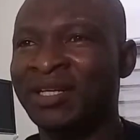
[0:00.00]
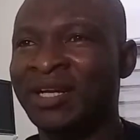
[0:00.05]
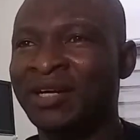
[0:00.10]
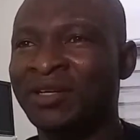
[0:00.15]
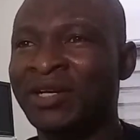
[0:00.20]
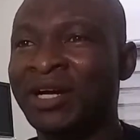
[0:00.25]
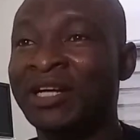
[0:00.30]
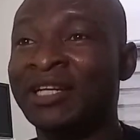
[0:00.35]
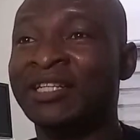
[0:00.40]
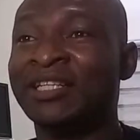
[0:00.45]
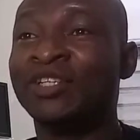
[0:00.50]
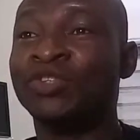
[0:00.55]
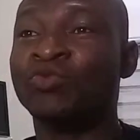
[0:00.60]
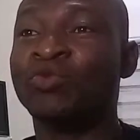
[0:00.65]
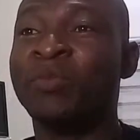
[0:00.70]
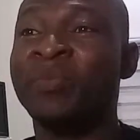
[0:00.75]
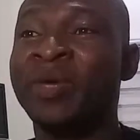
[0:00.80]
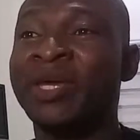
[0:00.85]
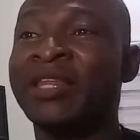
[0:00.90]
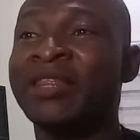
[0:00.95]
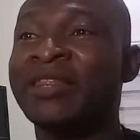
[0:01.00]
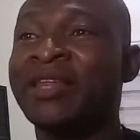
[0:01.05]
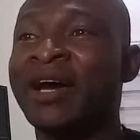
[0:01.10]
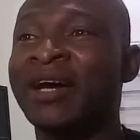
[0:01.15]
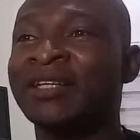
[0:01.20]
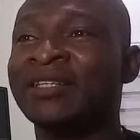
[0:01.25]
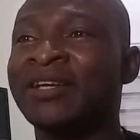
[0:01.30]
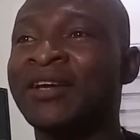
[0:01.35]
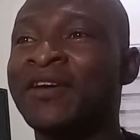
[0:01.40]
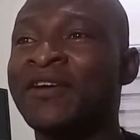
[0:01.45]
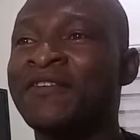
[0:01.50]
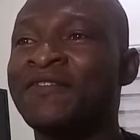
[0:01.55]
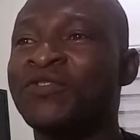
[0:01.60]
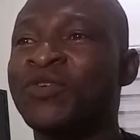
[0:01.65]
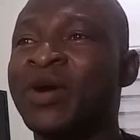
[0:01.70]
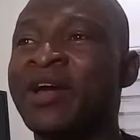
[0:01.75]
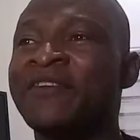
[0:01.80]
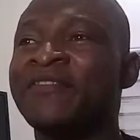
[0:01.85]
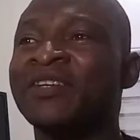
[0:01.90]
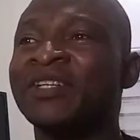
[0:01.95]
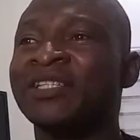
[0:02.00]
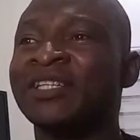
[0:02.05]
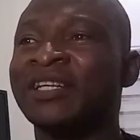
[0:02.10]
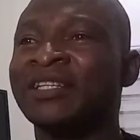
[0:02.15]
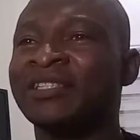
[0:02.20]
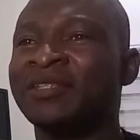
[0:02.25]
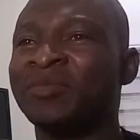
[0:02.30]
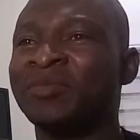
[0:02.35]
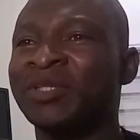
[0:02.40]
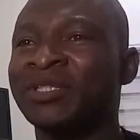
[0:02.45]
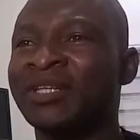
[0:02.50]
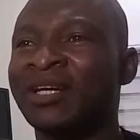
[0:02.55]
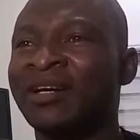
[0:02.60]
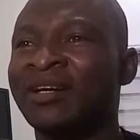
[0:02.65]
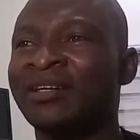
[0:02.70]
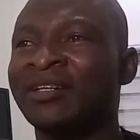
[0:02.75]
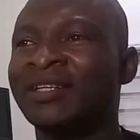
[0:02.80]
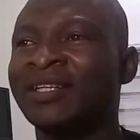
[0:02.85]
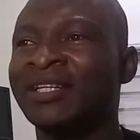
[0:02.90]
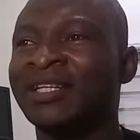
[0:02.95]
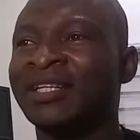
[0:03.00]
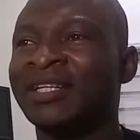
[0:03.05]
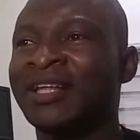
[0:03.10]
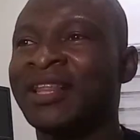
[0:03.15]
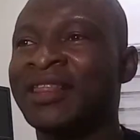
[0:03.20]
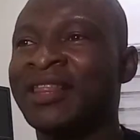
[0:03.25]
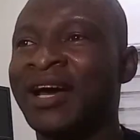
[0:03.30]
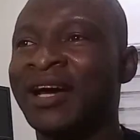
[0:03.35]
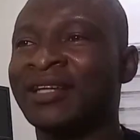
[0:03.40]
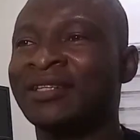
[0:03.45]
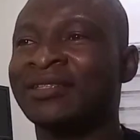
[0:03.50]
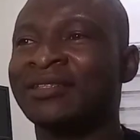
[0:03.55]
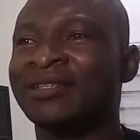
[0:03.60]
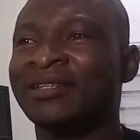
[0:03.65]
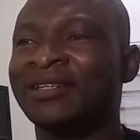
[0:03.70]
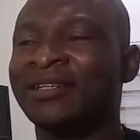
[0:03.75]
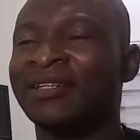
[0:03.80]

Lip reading: Now, this will mean that for every centimeter that